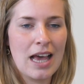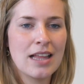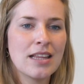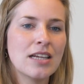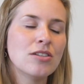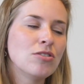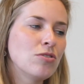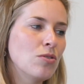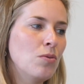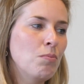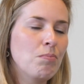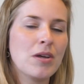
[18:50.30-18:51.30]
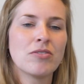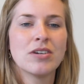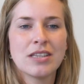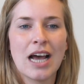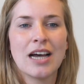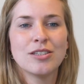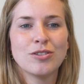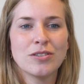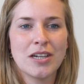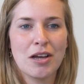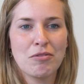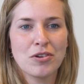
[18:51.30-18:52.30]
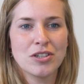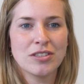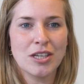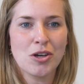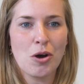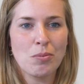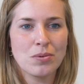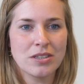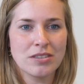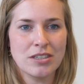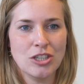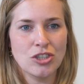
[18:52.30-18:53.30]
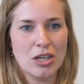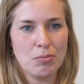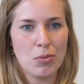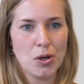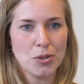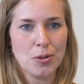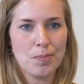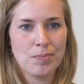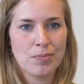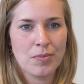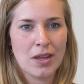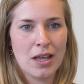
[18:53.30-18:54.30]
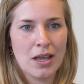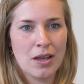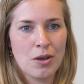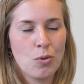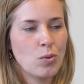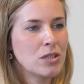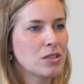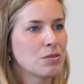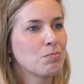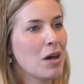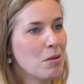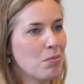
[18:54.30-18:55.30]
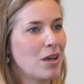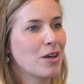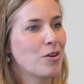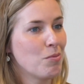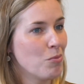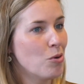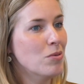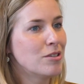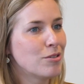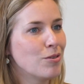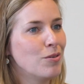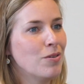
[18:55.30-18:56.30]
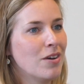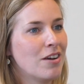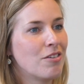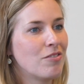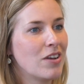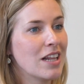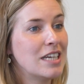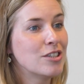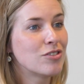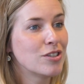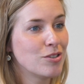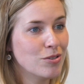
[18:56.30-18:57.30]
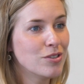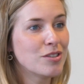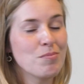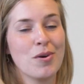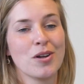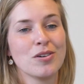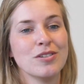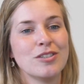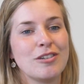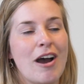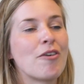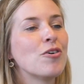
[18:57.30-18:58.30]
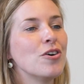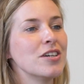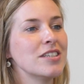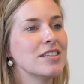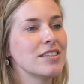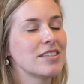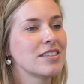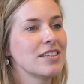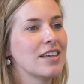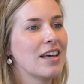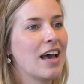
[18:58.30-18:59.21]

and then to mirror that to the diversity competent teaching model, which might be a good moment to really introduce the model to our audience.